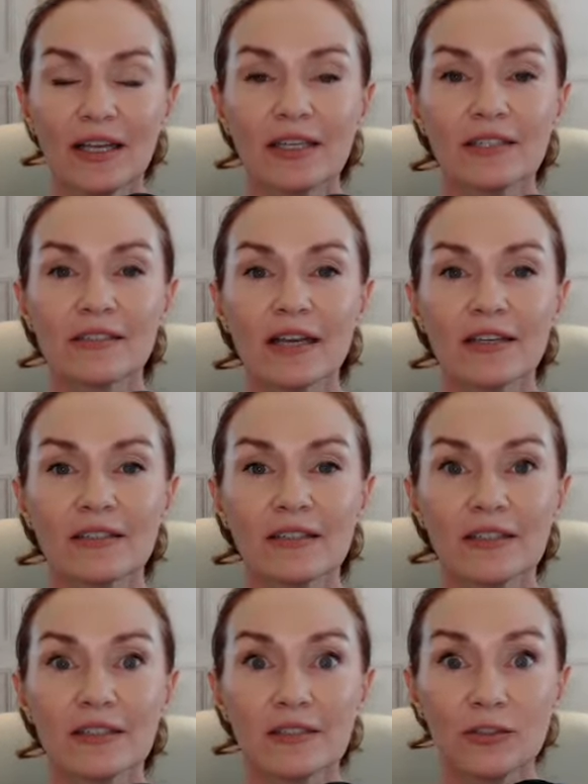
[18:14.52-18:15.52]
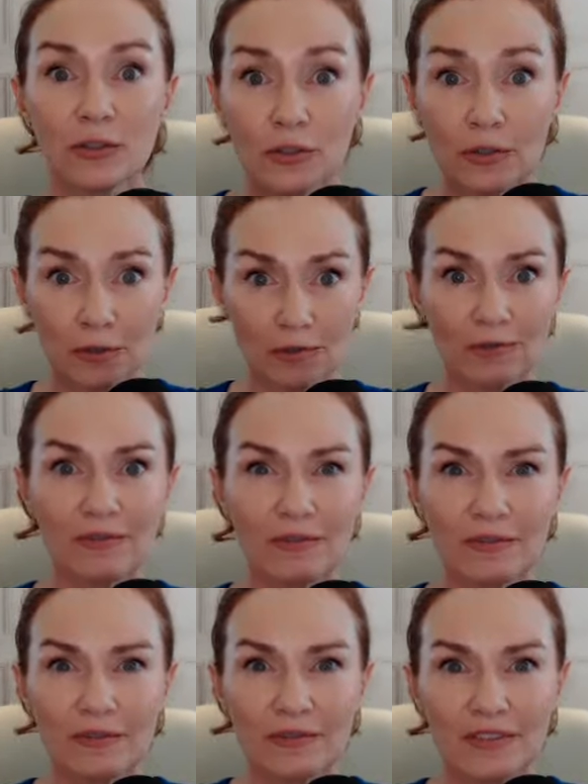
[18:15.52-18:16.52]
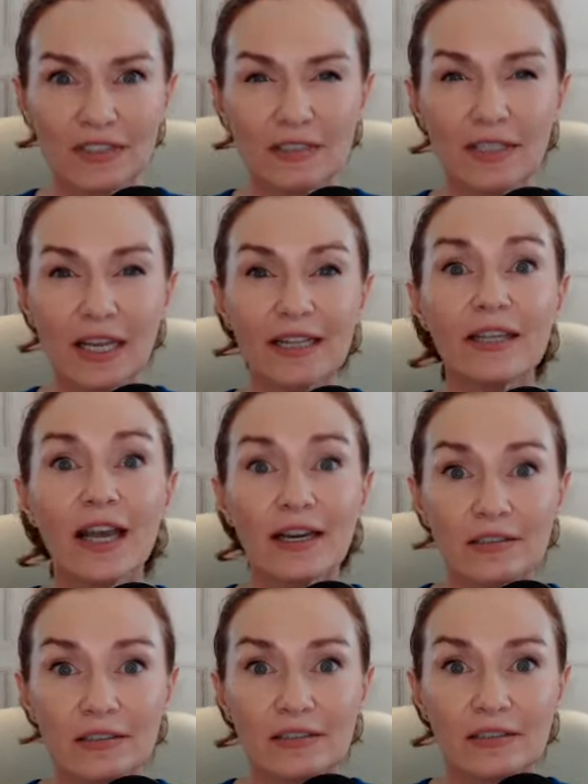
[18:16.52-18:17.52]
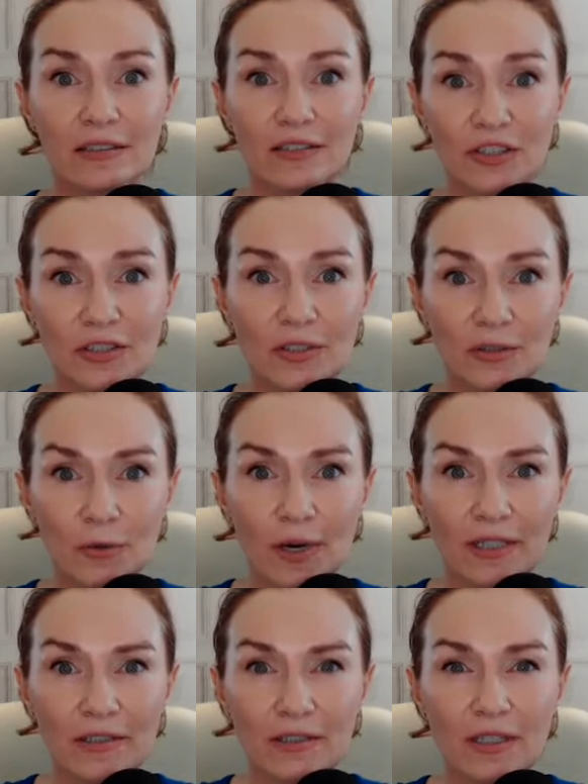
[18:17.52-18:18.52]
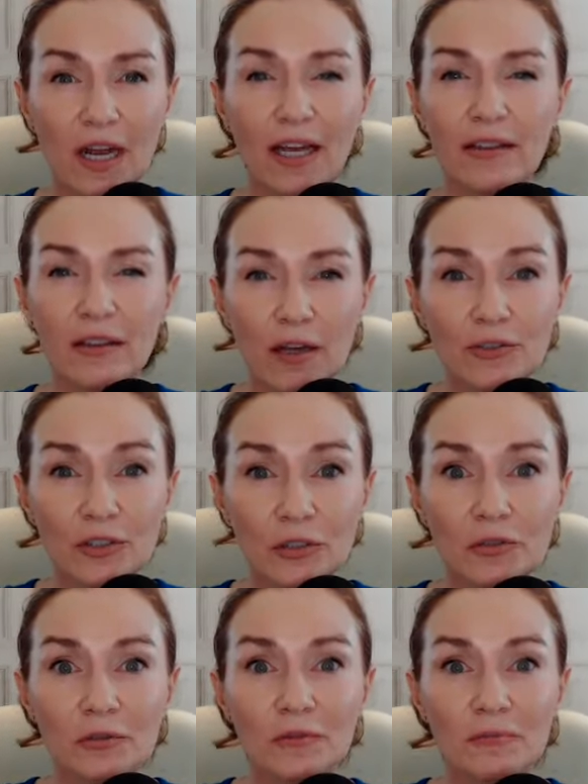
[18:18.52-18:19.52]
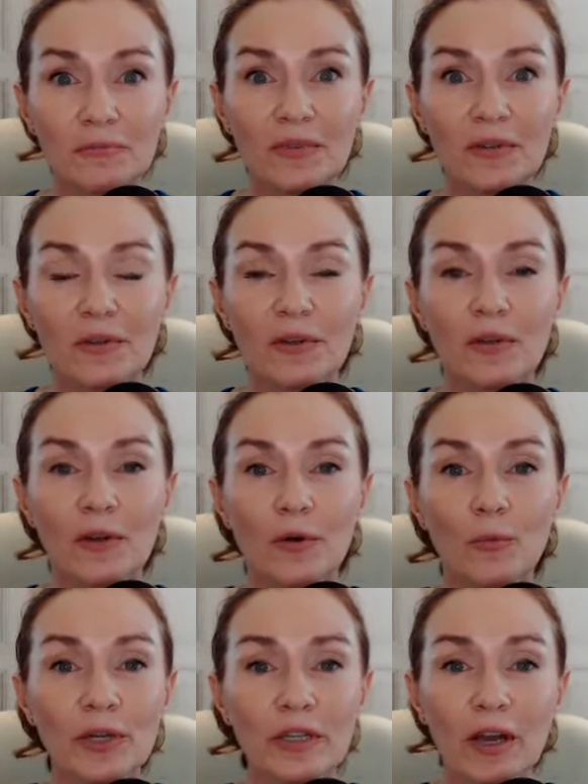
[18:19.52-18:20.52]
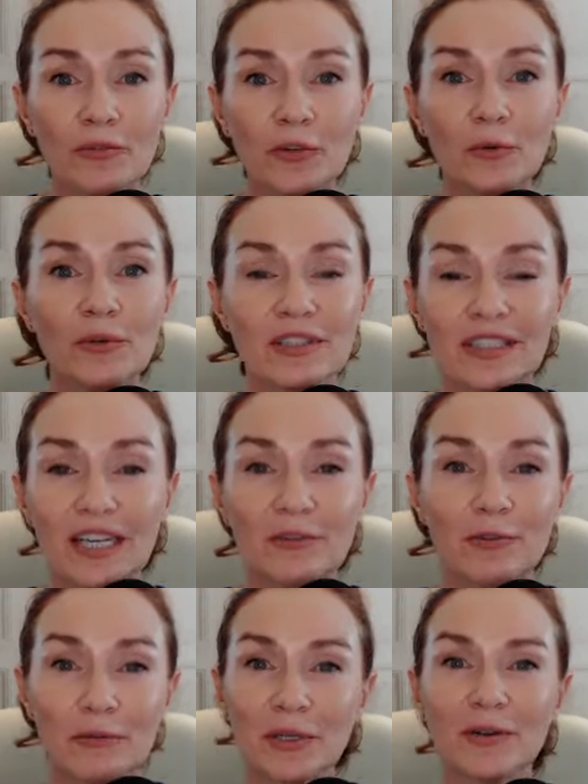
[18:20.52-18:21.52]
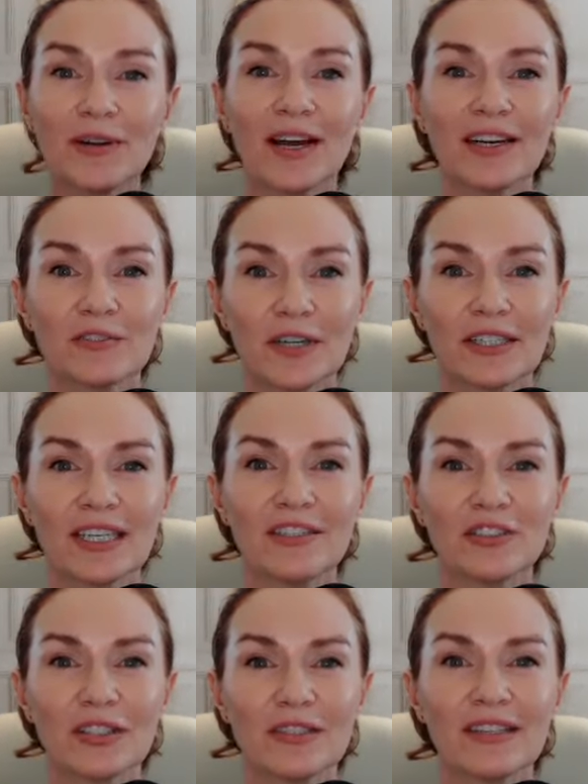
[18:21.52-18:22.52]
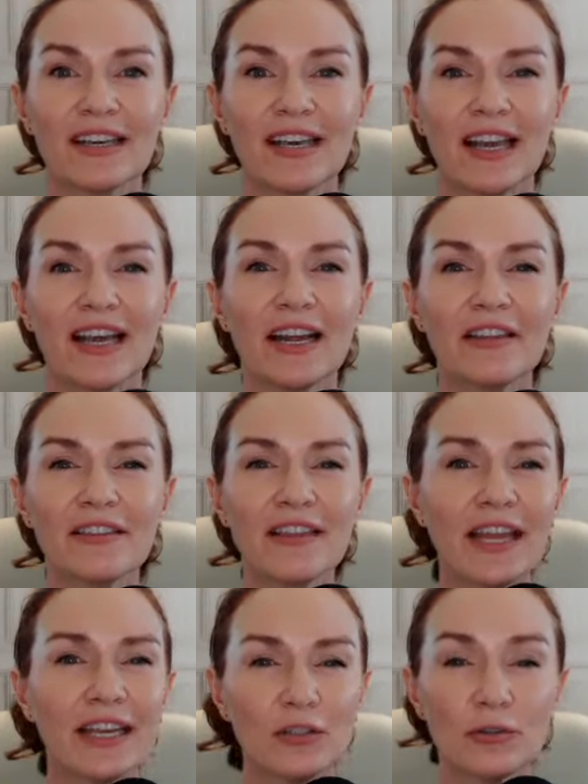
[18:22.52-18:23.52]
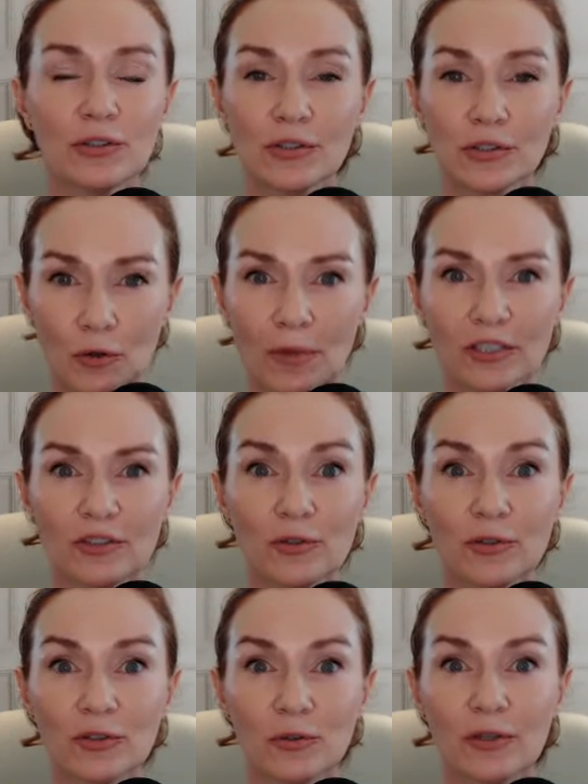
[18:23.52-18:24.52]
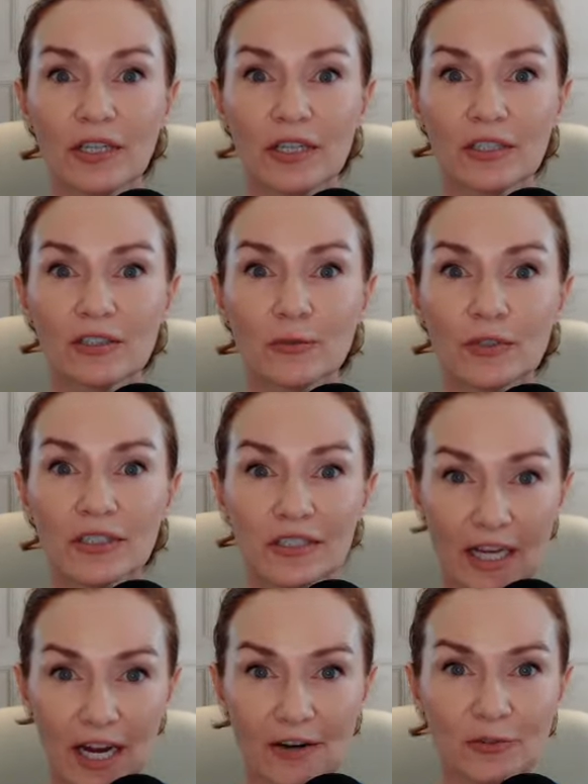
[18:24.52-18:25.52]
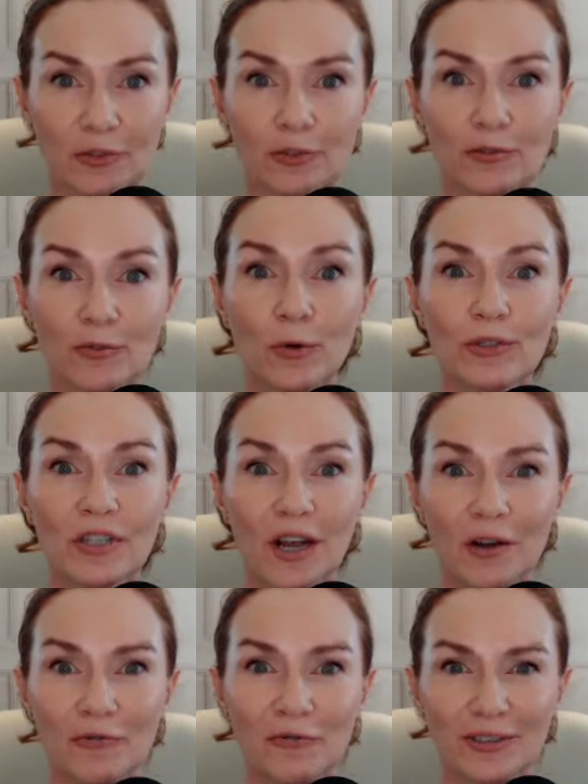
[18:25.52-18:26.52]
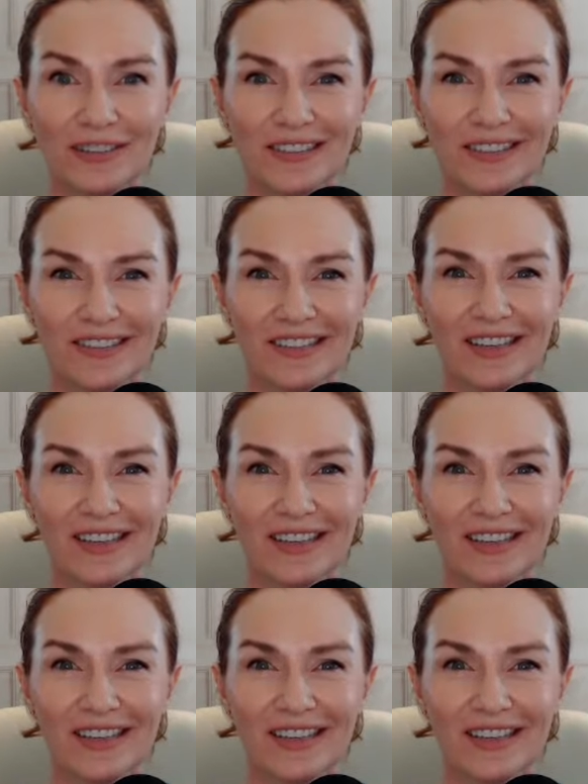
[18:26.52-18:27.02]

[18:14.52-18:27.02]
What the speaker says: is that you to saying yes to Jesus Christ. God loves you. We love you at the St. Raymond Onatus Foundation. And I thank you so much for joining us for this after divorce conference.